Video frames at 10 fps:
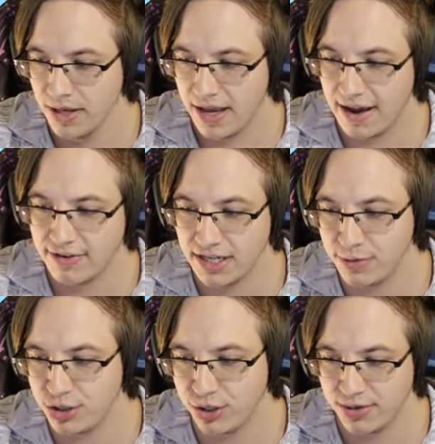Every time
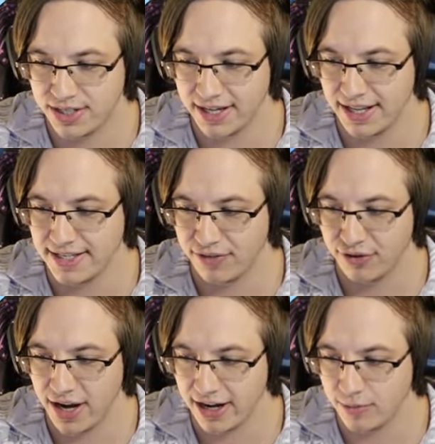you choose to get a
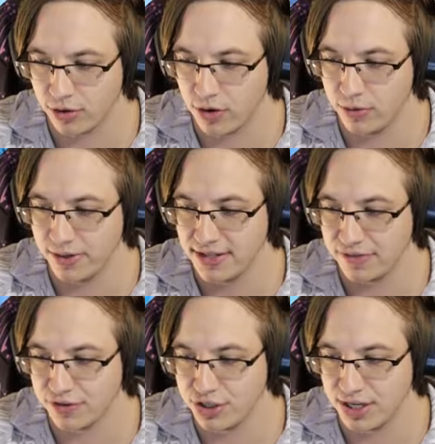different item or go to a
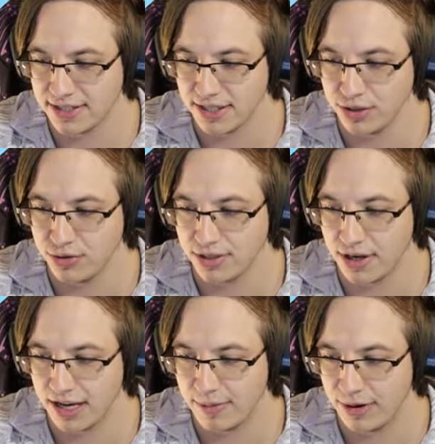different chest than you just
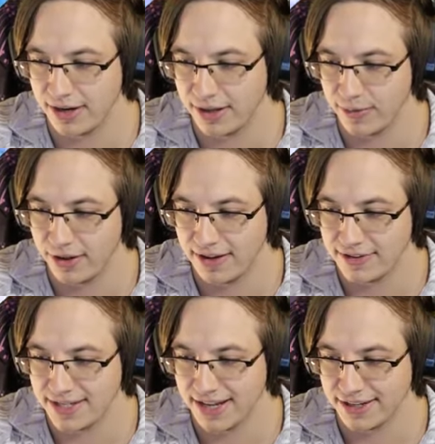talk about getting, we all have to
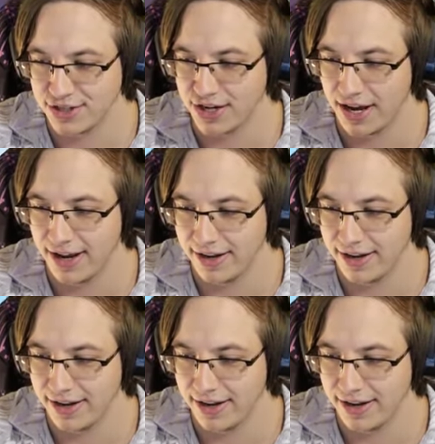take a shot.